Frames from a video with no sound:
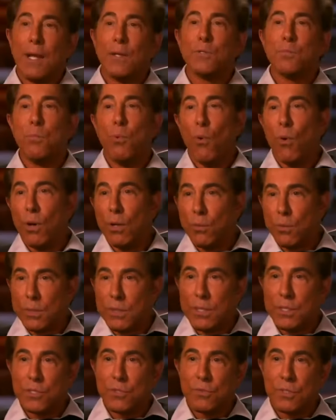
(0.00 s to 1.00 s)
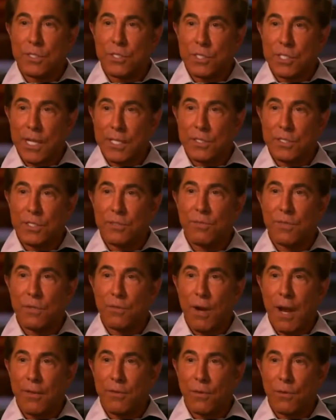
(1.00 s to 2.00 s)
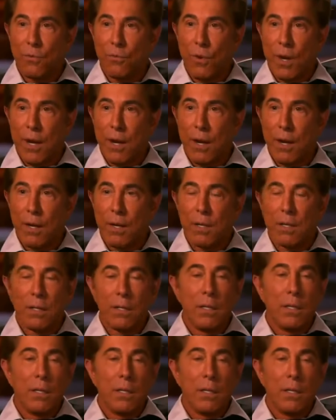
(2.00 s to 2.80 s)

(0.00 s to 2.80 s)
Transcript: was born with this recessive and rather rare